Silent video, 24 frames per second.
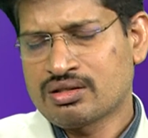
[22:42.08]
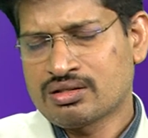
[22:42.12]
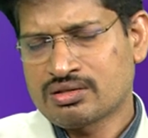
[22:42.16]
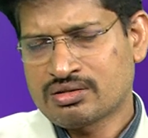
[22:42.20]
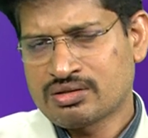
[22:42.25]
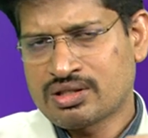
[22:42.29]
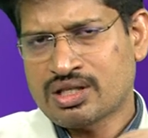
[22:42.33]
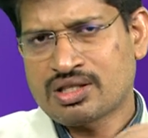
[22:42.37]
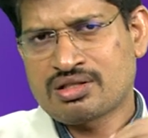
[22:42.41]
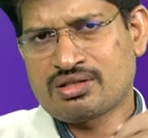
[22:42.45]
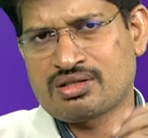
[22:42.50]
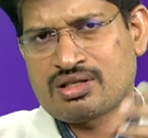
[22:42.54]

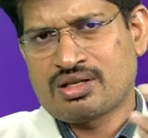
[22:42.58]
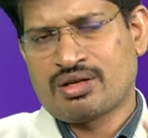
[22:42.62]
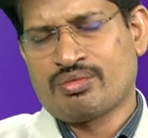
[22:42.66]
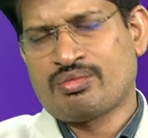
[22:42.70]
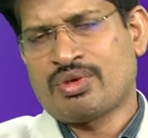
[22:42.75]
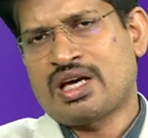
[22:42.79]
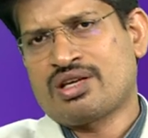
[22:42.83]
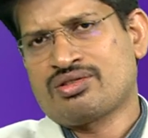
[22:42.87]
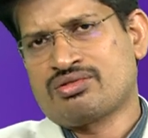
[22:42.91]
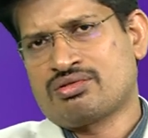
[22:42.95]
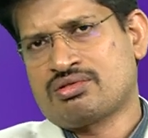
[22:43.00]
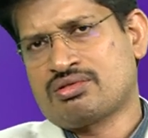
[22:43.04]
just
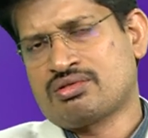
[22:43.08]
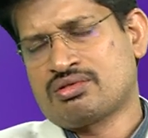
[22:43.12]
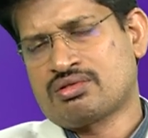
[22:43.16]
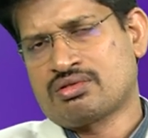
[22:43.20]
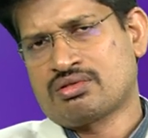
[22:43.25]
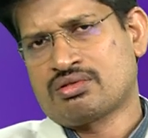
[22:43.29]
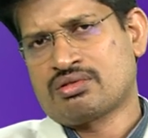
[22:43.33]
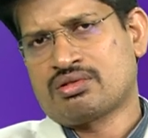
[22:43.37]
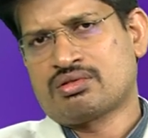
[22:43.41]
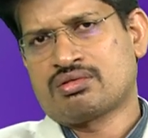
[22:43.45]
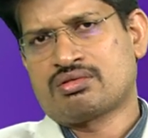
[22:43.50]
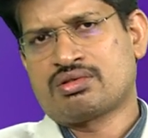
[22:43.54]

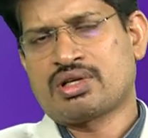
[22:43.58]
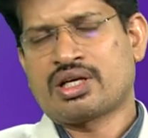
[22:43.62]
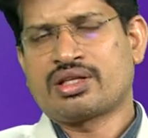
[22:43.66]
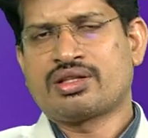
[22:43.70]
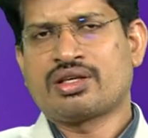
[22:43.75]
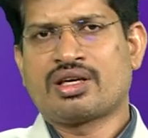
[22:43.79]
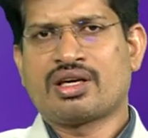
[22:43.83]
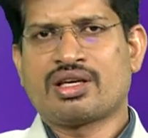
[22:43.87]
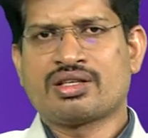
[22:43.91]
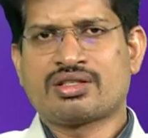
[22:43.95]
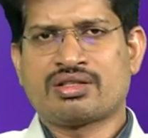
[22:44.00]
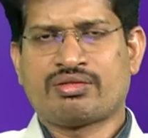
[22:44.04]
imagine, take the
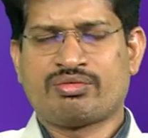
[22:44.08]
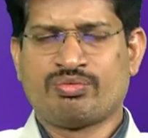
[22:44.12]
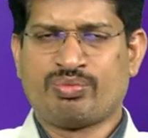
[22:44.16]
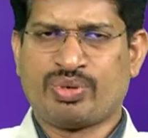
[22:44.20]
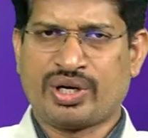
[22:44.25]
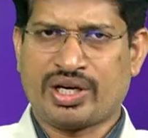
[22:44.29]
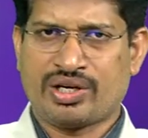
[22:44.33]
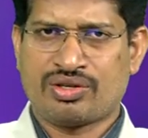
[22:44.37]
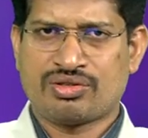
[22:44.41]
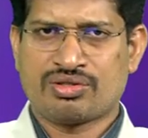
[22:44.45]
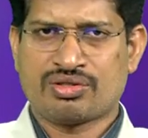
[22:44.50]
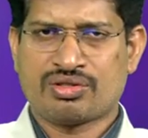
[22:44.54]
case of
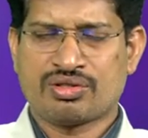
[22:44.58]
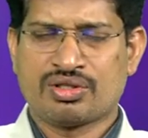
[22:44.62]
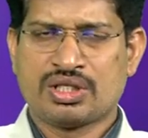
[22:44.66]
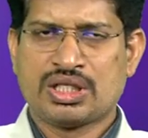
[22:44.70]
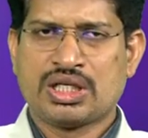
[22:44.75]
bricks,